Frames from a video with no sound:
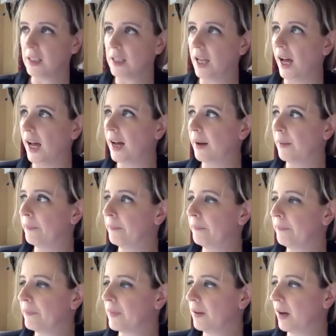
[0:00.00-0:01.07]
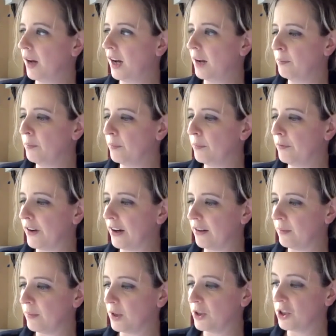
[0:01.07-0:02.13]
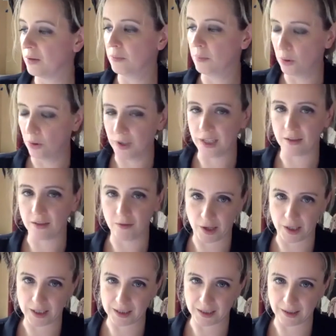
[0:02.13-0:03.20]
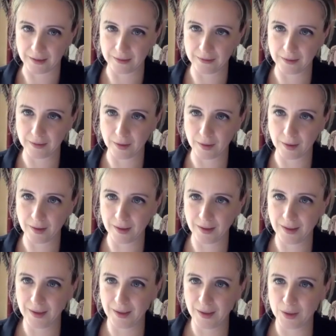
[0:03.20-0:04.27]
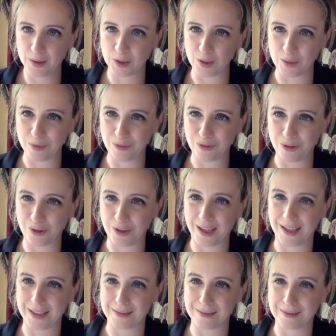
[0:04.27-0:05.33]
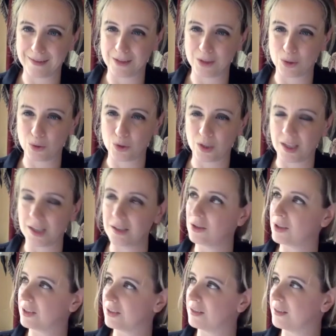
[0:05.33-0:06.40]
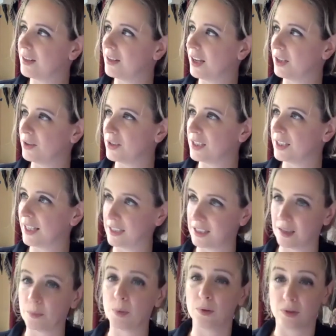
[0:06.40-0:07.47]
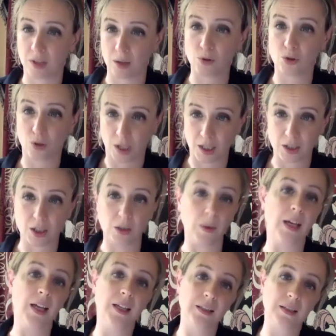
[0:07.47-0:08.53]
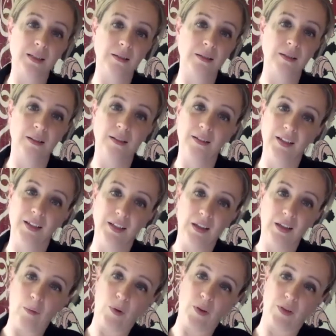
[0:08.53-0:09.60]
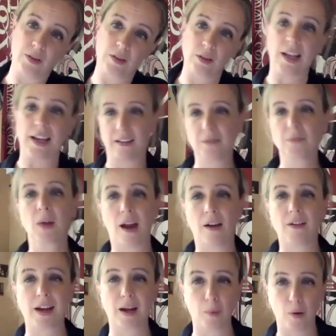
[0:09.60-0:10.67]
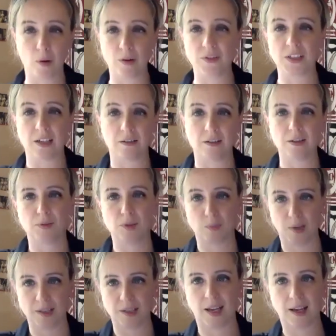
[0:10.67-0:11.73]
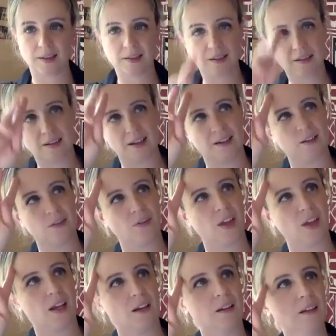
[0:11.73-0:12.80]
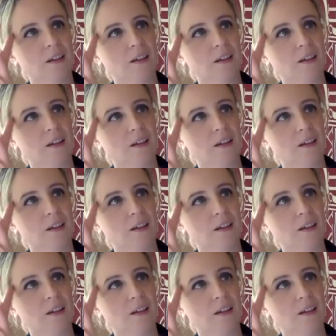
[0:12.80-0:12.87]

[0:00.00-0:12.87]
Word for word: Um, I'm very much a morning writer, so before I had children, I used to I used to get up and go straight to it, with us like carrying a bowl of cereal to my desk, kind of thing.